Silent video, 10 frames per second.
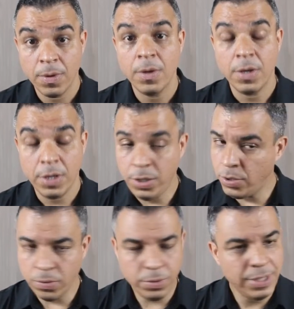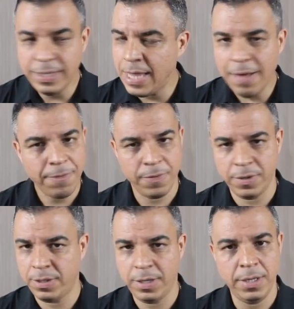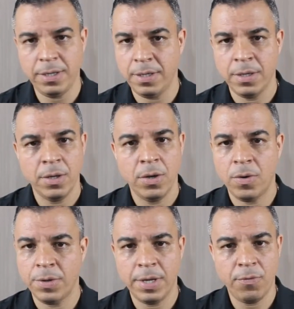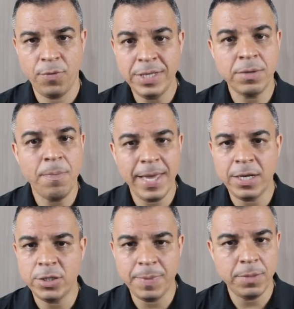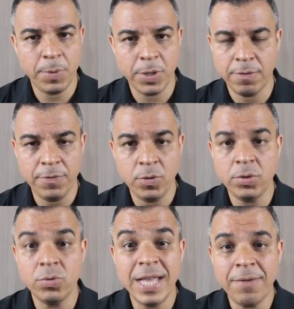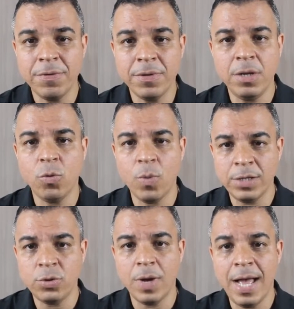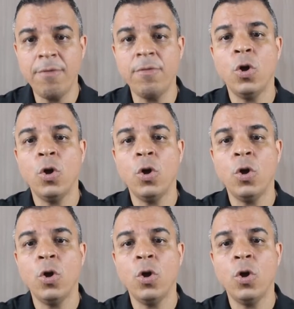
You definitely, on a risk management point of view, you definitely want to have